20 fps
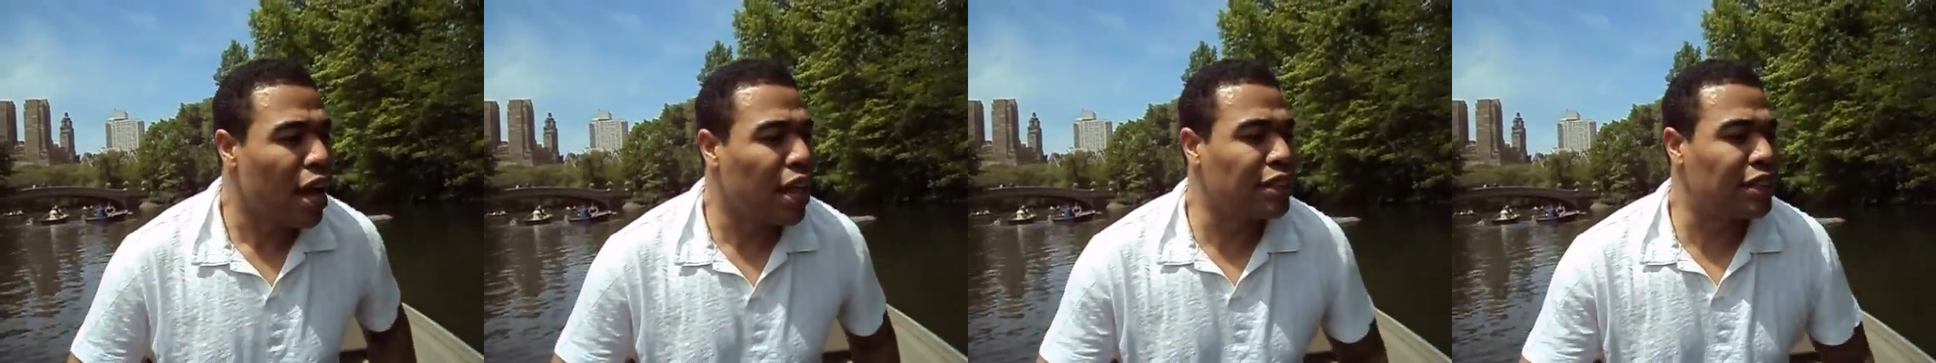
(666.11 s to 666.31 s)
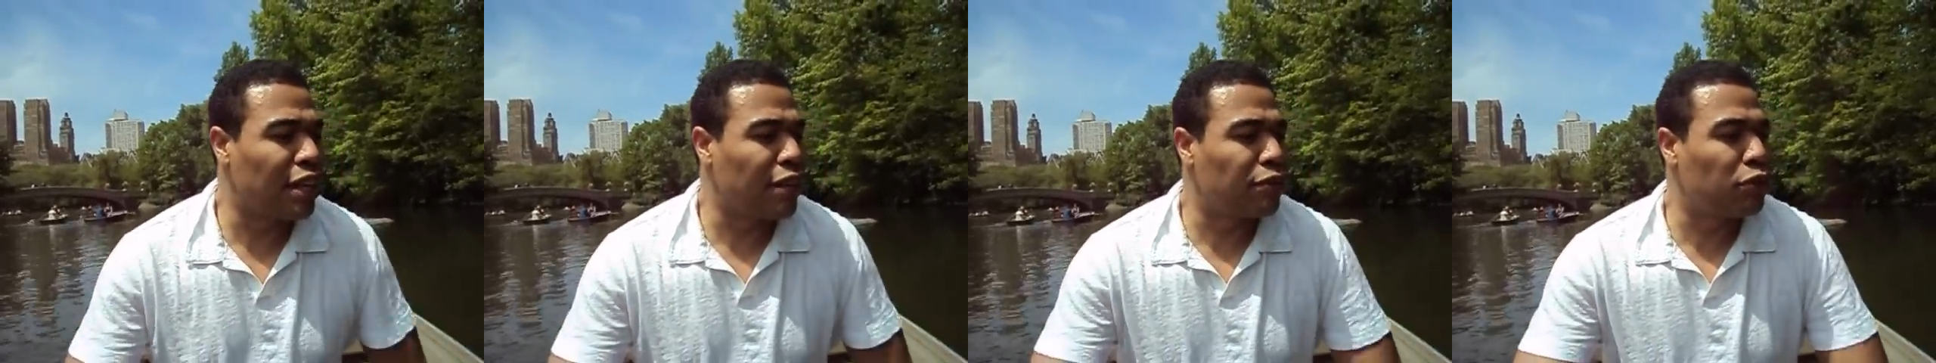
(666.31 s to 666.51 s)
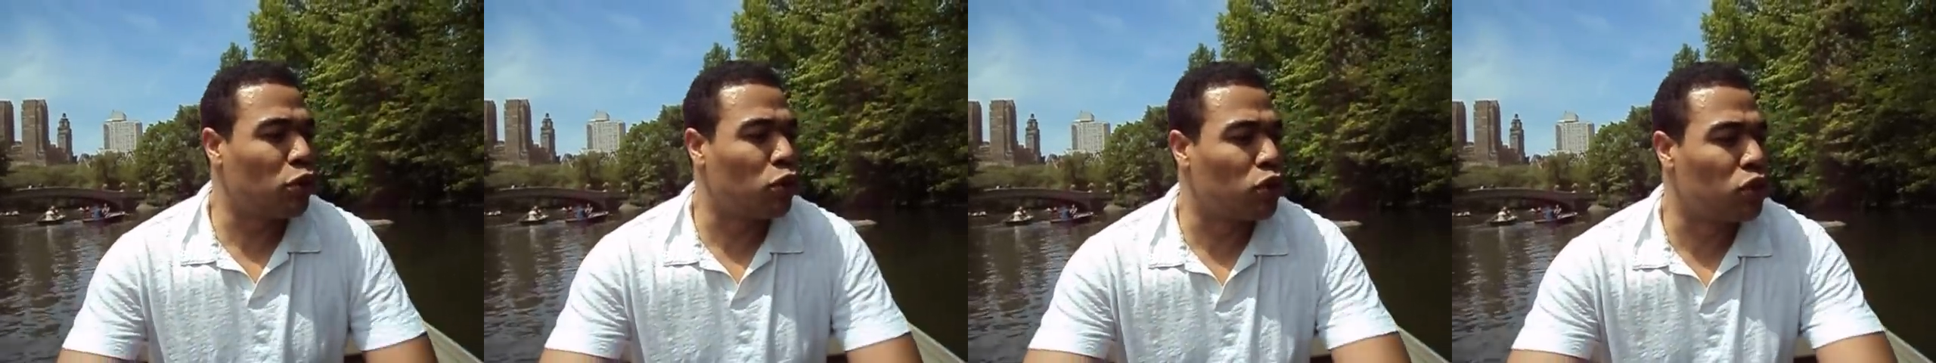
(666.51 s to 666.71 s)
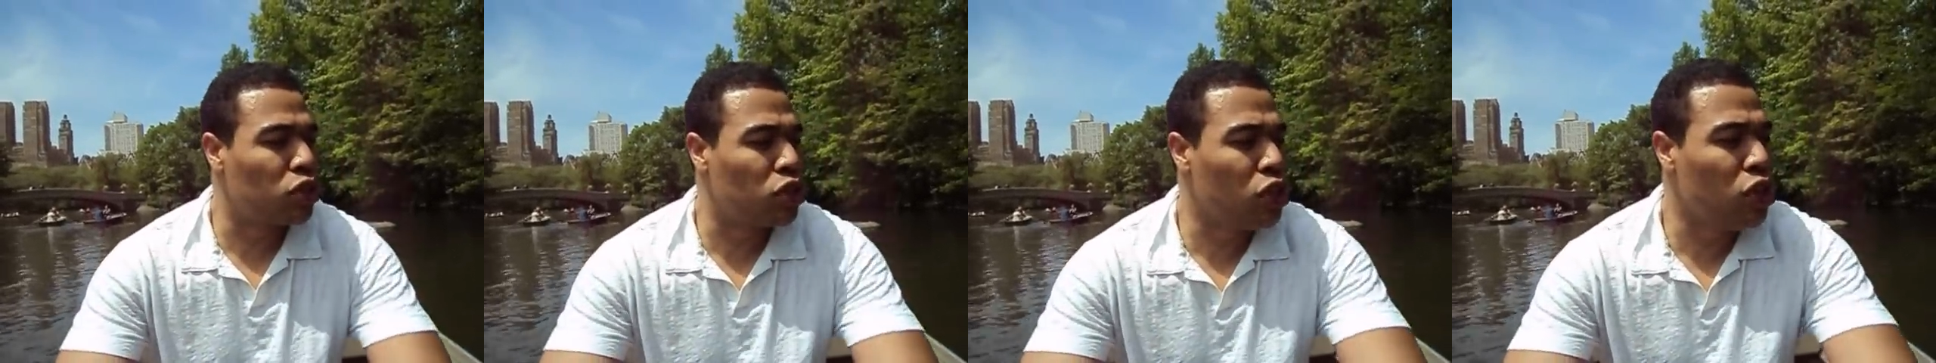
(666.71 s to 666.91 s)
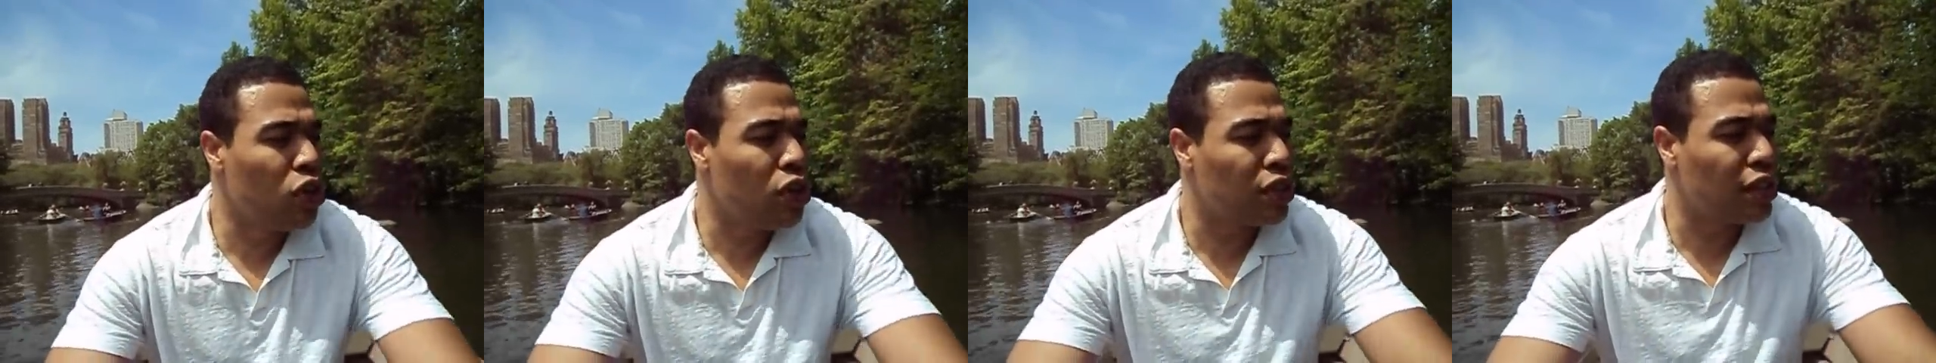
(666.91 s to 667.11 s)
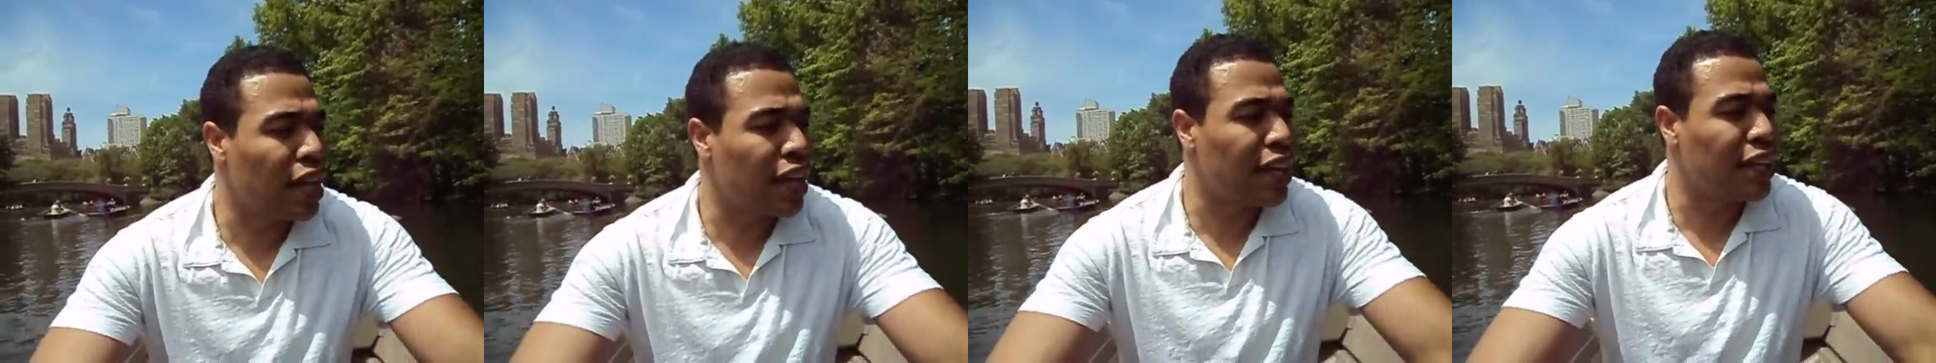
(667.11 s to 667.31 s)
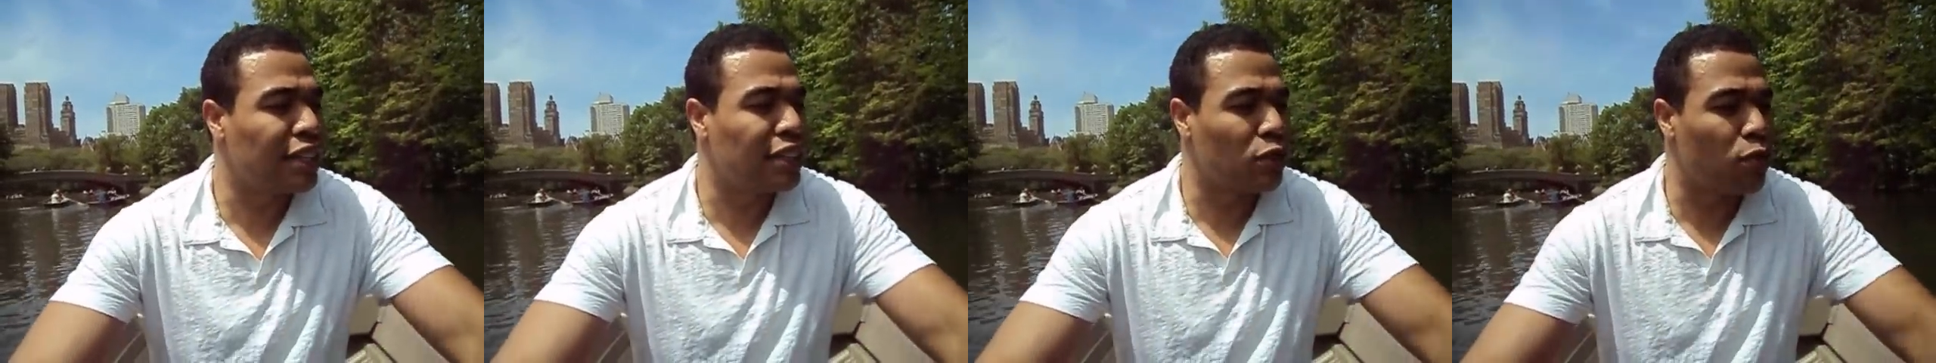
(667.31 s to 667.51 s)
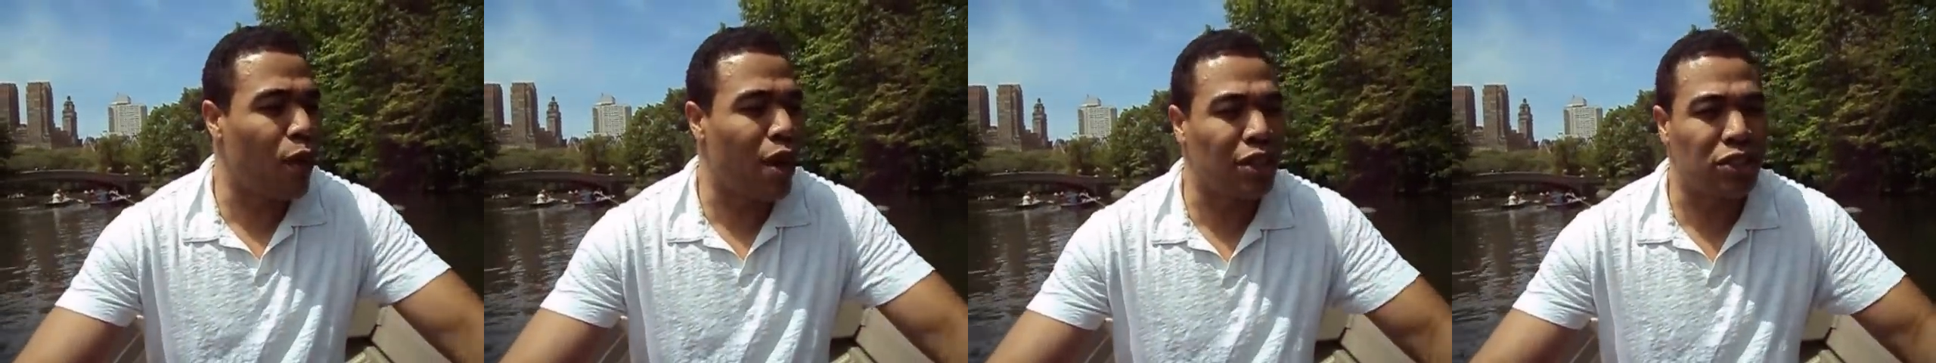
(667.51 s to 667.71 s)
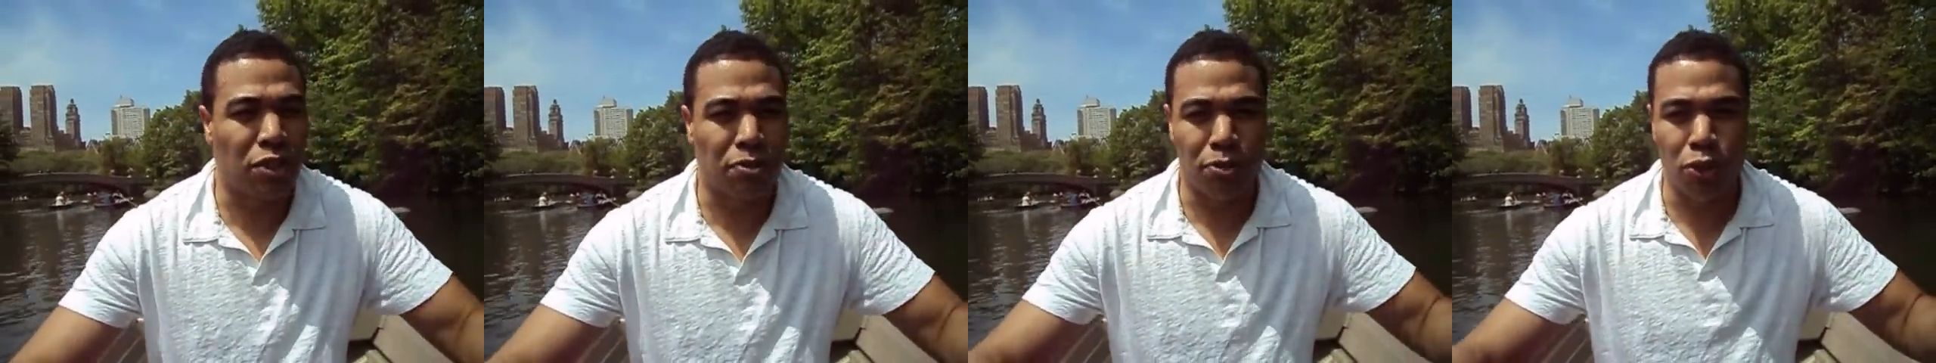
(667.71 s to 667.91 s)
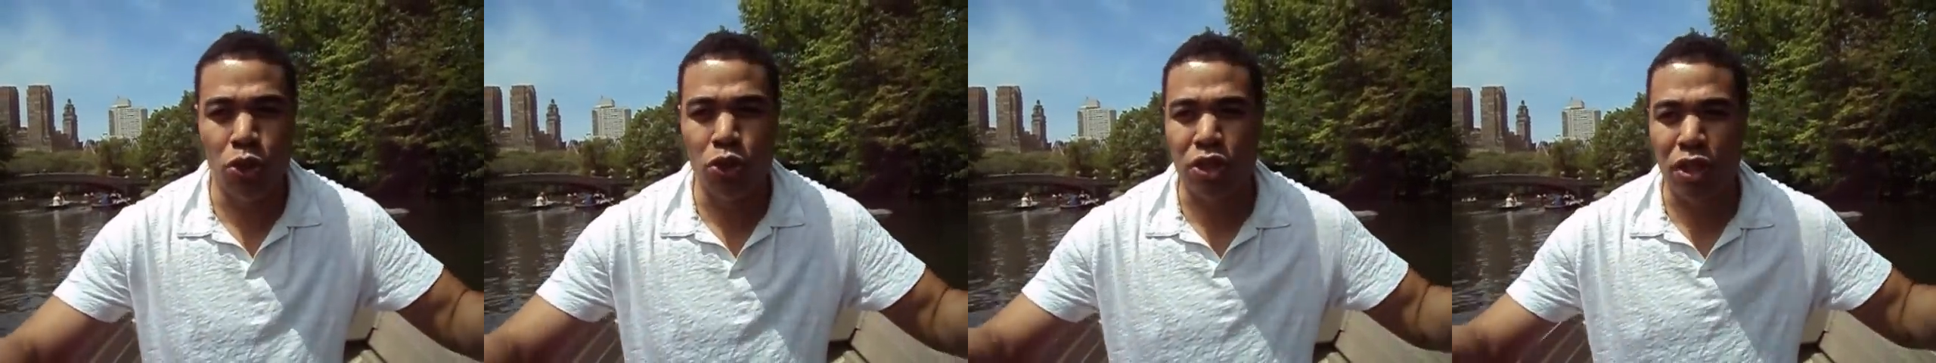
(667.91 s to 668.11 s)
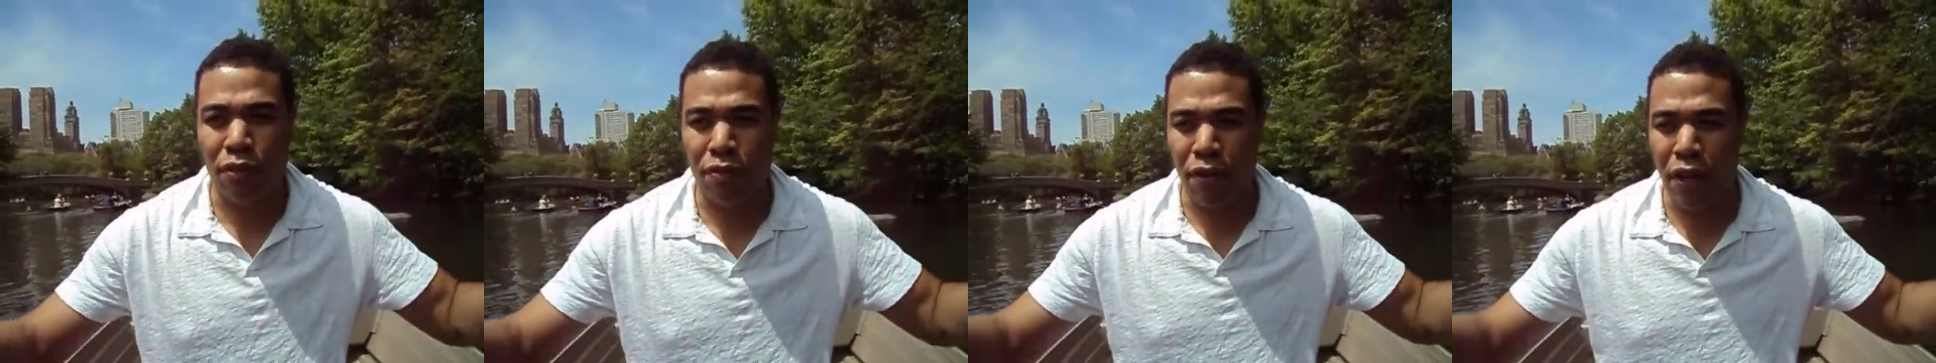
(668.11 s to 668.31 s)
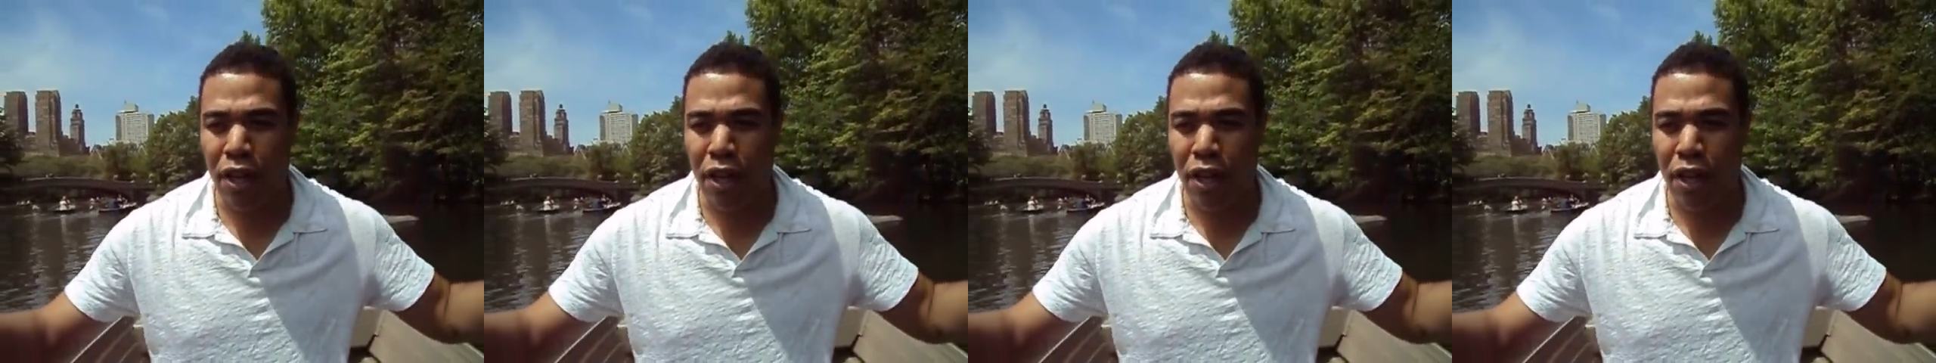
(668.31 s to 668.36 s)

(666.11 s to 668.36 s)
is that if they're good, they get to watch a music